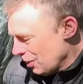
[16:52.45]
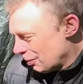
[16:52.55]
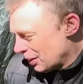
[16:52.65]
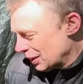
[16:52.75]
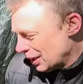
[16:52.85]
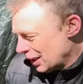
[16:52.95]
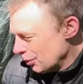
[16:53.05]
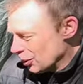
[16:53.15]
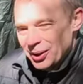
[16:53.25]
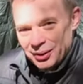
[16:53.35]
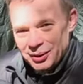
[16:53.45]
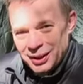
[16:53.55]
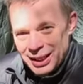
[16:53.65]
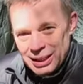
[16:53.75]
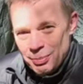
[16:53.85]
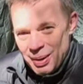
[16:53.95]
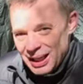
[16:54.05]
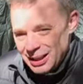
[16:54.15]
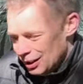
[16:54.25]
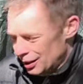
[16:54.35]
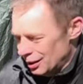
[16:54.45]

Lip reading: but I want a thick mat.